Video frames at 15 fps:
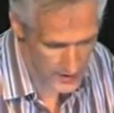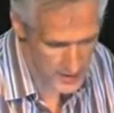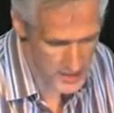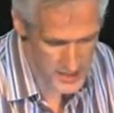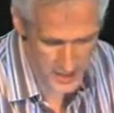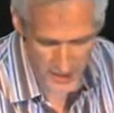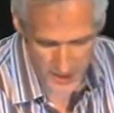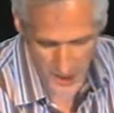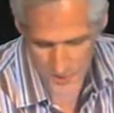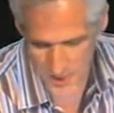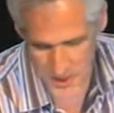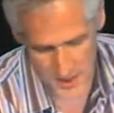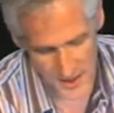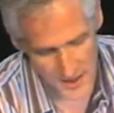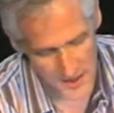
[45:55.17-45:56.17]
There's the, I'm
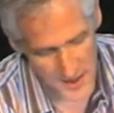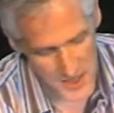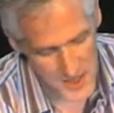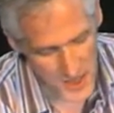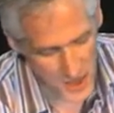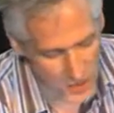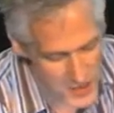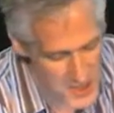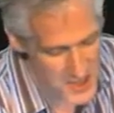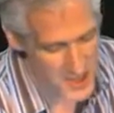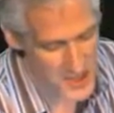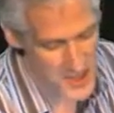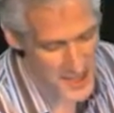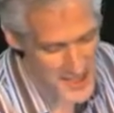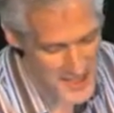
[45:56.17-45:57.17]
sorry, there's the
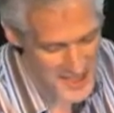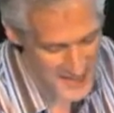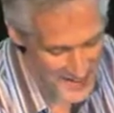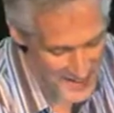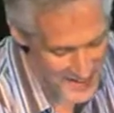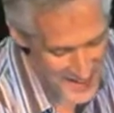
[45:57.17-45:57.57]
concierge idea.